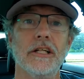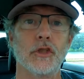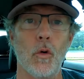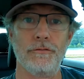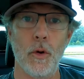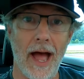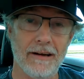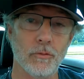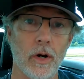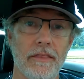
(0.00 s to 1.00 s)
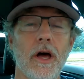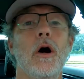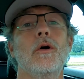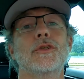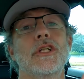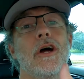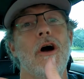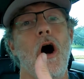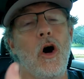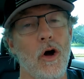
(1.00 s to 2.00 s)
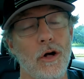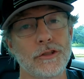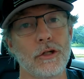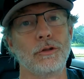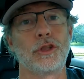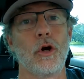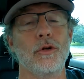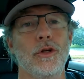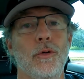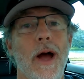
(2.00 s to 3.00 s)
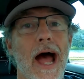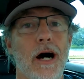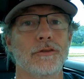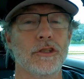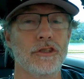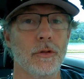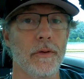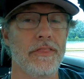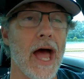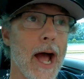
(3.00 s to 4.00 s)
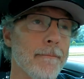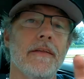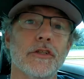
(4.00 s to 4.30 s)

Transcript: So if you have one of those, I'll also show you how to deal with that.